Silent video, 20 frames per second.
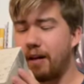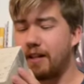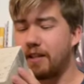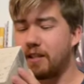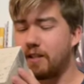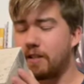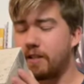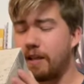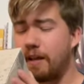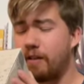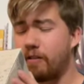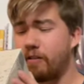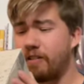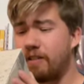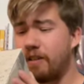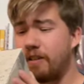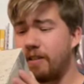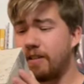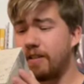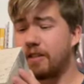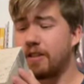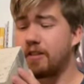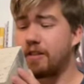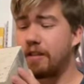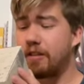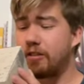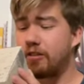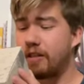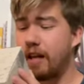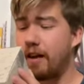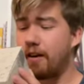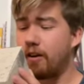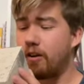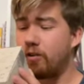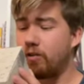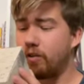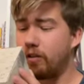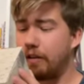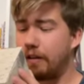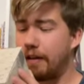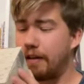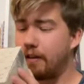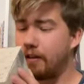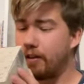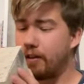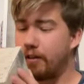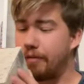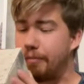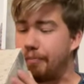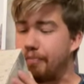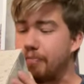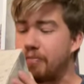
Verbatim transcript: Sauron's shadow layer.